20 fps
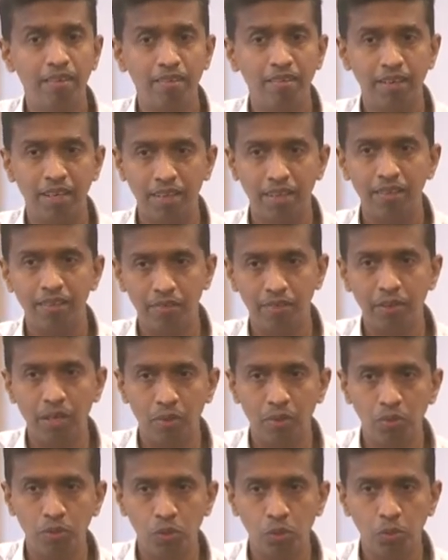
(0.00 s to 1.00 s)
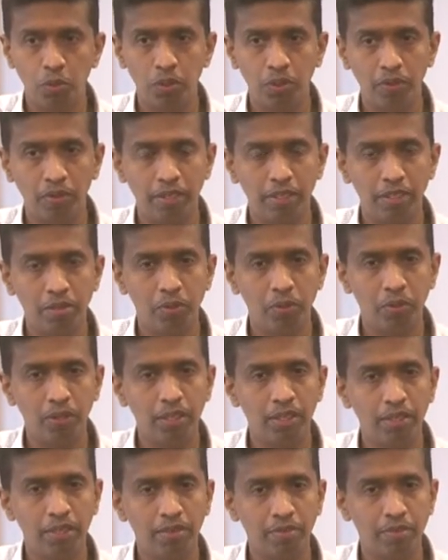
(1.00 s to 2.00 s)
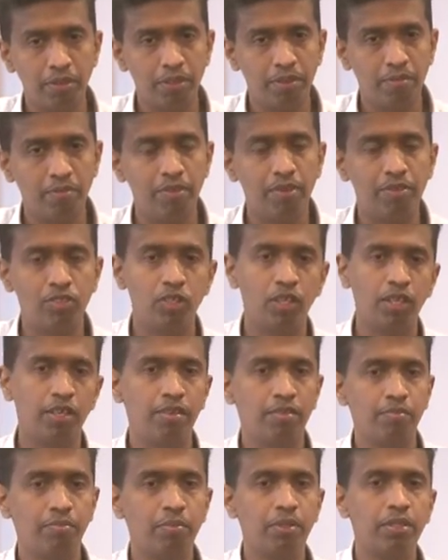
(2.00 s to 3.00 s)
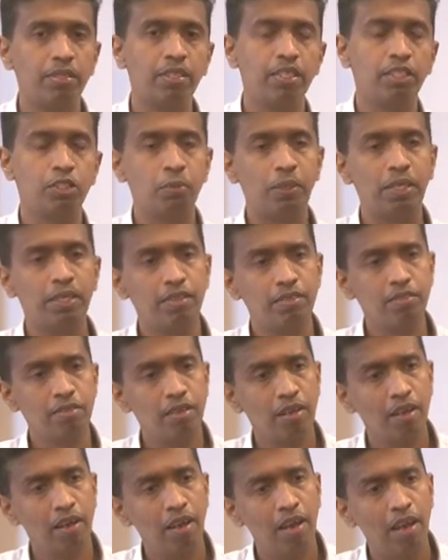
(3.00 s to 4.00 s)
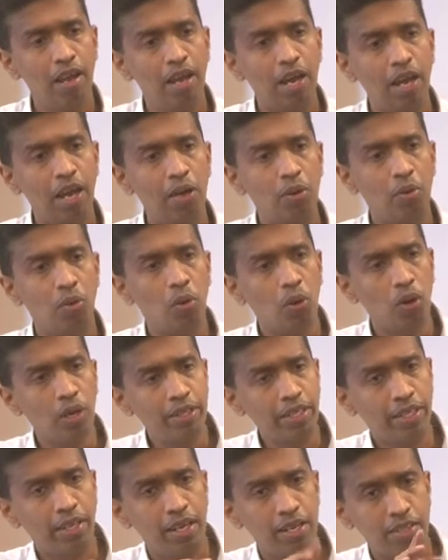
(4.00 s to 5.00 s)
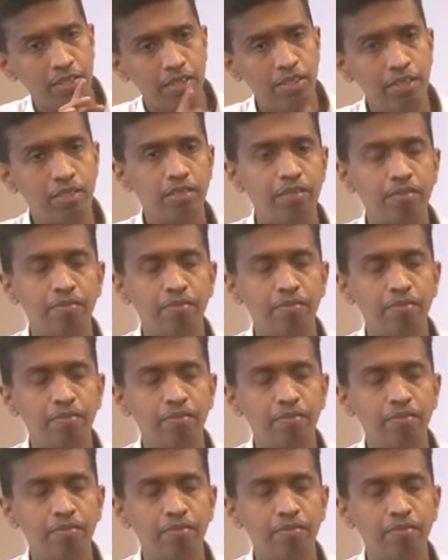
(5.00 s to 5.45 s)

right? The one who spoke in the morning, shared her experience. And all the classes